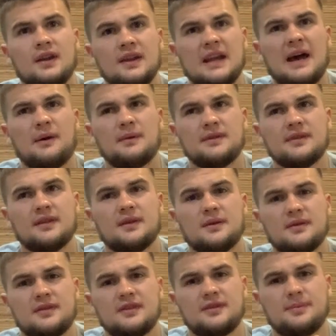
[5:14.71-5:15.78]
That was a little
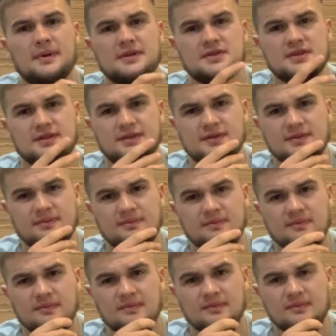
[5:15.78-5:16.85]
suspicious.
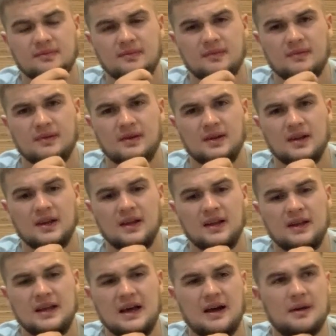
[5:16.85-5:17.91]

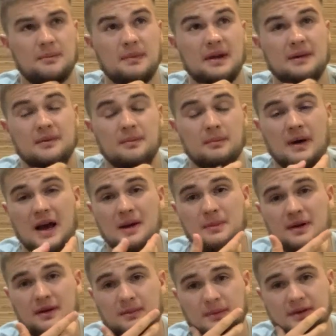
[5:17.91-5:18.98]
Now, it might have
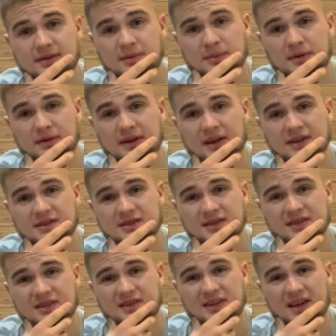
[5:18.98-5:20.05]
been a
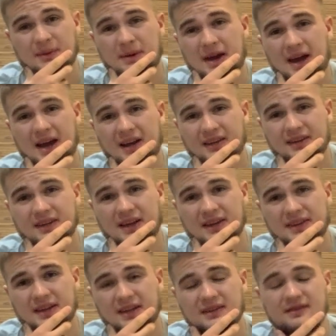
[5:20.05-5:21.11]
miscommunication, but I highly doubt
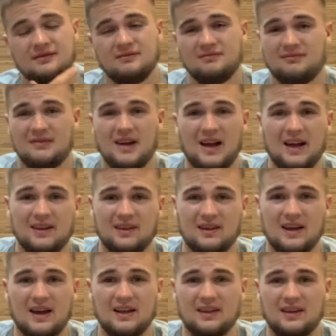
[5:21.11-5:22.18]
that. Highly
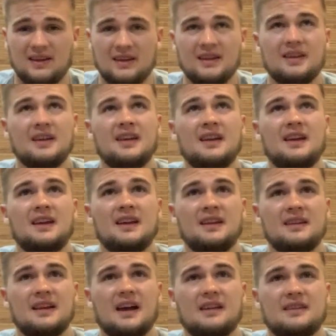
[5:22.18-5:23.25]

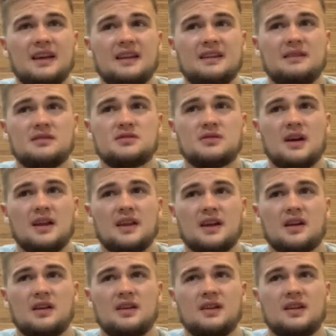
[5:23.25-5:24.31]
doubt that. He was trying to
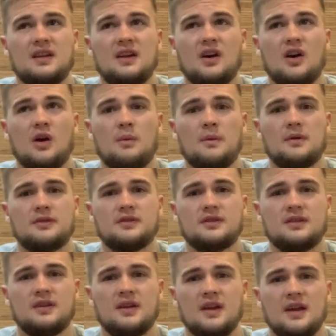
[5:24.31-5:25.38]
like almost
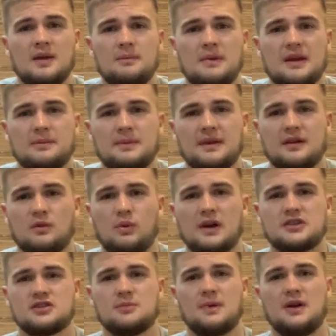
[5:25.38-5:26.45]
make me
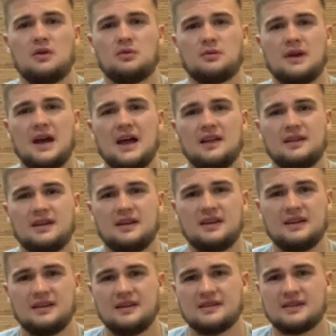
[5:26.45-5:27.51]
question my own reality.
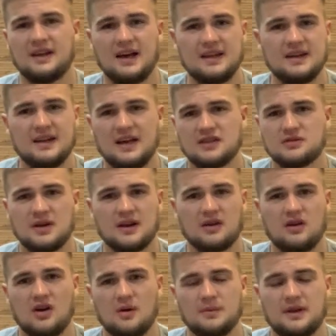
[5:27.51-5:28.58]
This guy did not try to
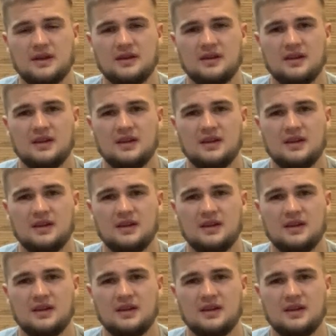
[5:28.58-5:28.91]
call me.